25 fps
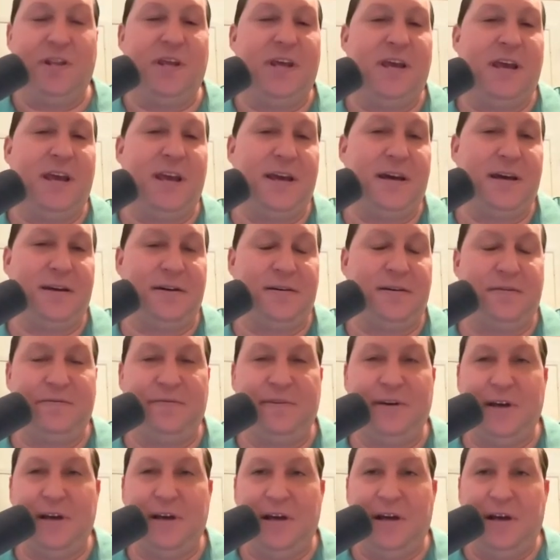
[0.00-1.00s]

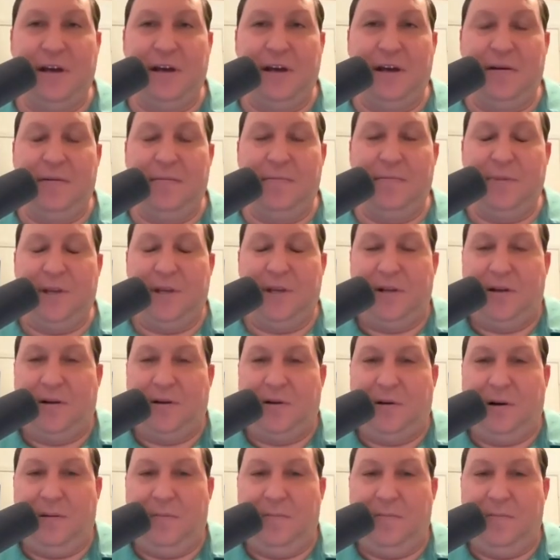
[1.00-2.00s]
have
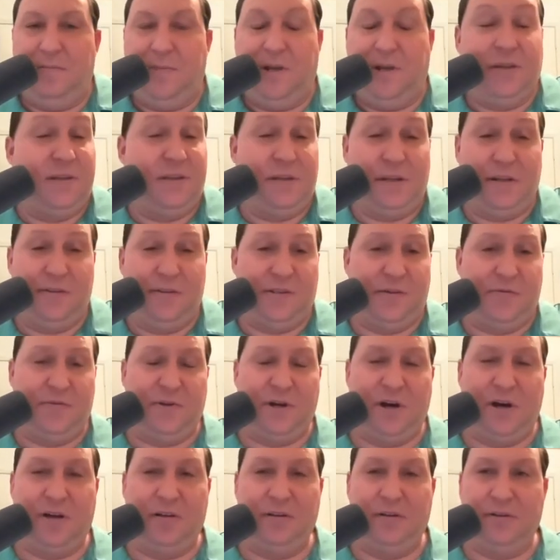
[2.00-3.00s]
millions of
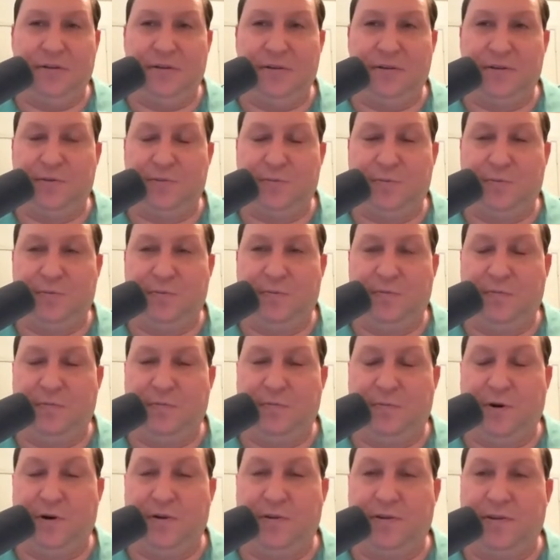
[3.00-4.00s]
dollars
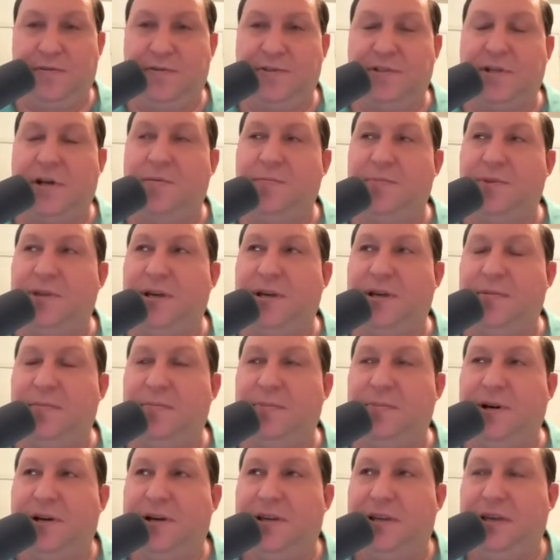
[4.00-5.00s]
worth of something,
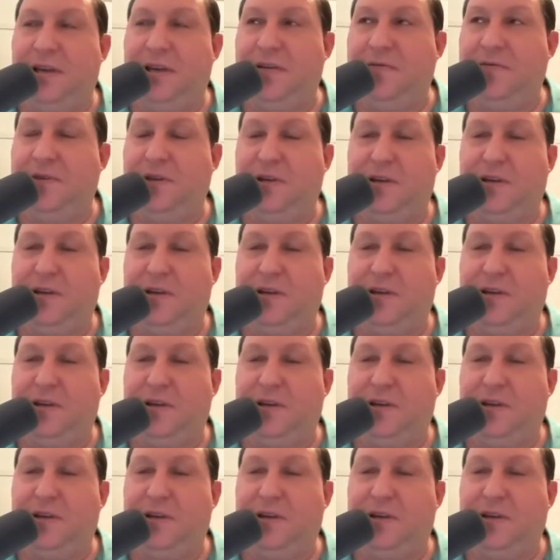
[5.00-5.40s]
but if the